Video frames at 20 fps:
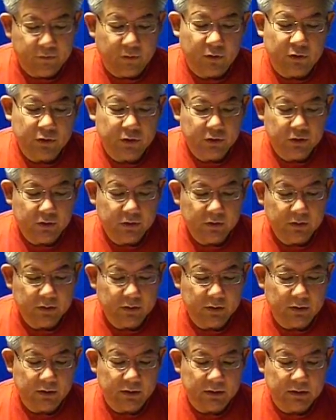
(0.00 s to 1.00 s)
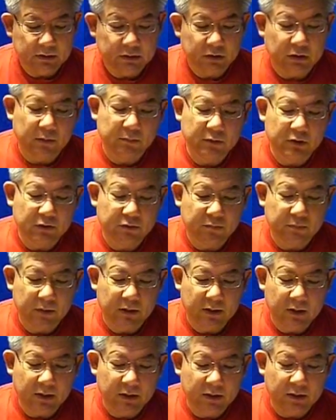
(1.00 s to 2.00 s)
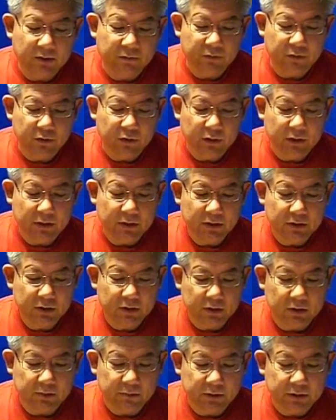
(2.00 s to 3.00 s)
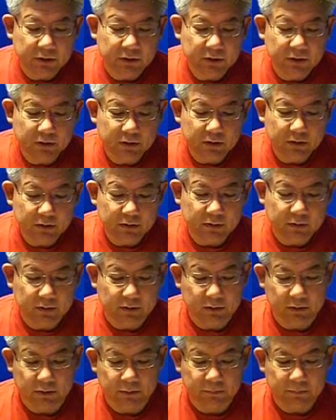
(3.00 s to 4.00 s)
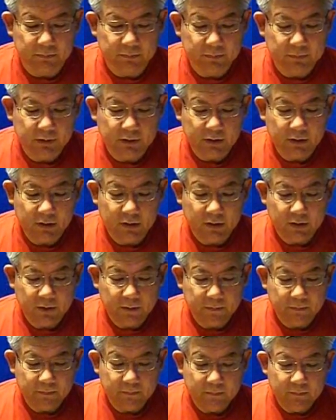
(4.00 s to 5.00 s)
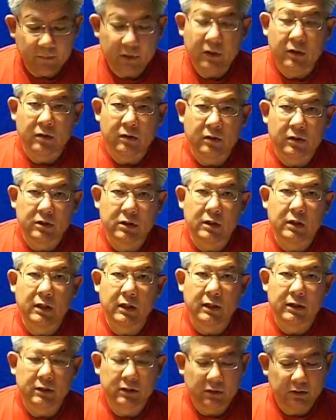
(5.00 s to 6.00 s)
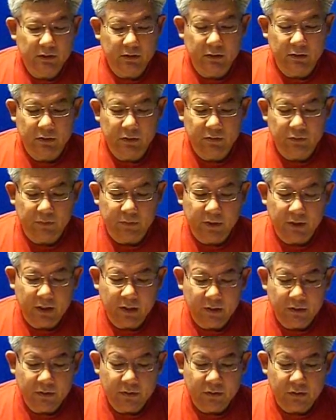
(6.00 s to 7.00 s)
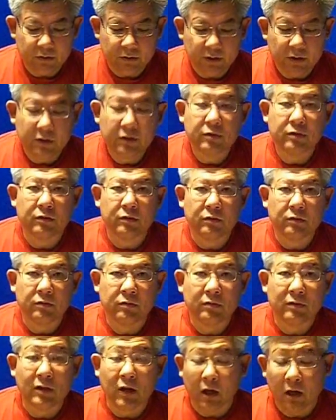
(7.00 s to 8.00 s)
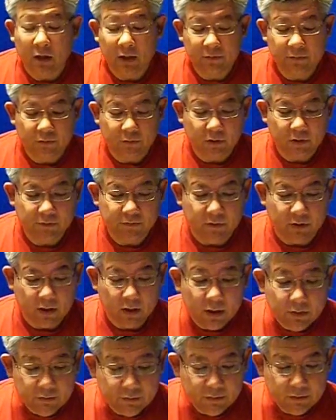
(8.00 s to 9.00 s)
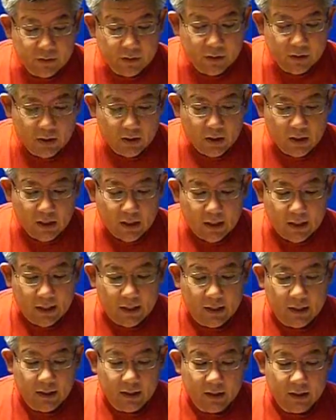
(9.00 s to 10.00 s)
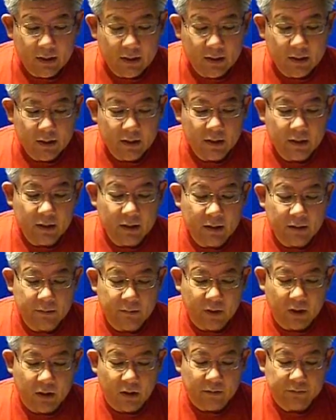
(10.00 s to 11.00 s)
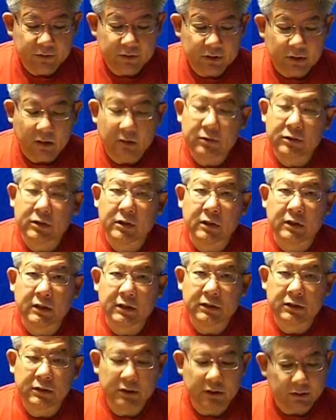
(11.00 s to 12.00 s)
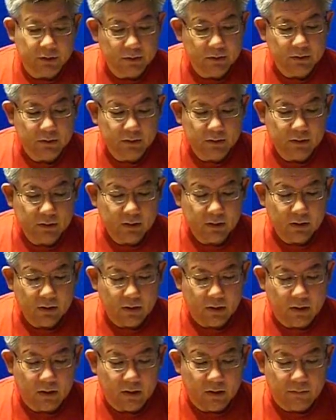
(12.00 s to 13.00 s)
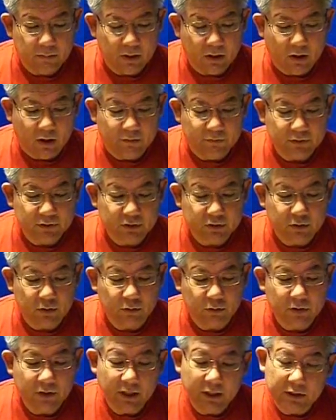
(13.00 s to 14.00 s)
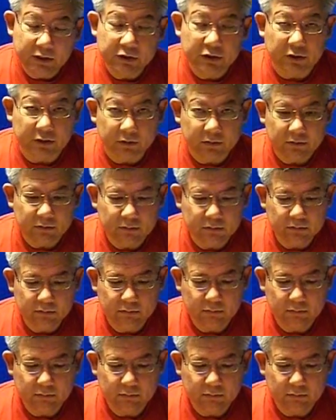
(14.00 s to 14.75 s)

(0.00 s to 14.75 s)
First, in terms of if you look at the syllabus, um, this class is from 8:30 to 9:45, and my office hours are listed. My office location,